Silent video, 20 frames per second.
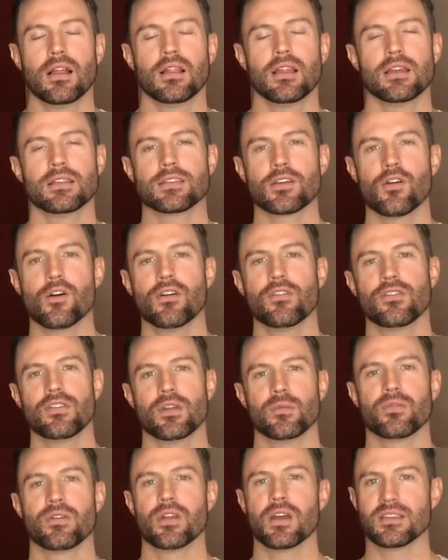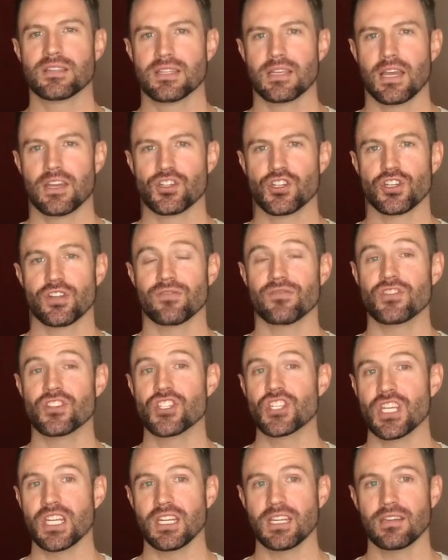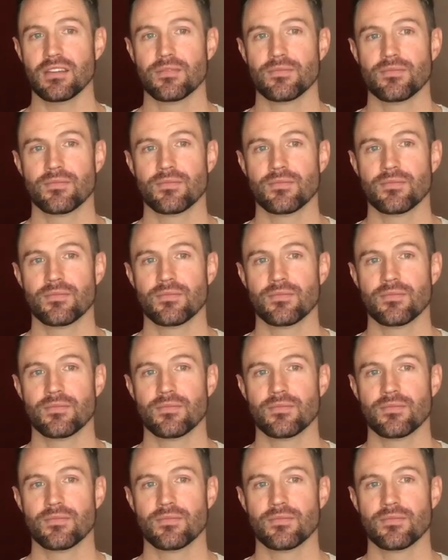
let's go over the pronunciation of G.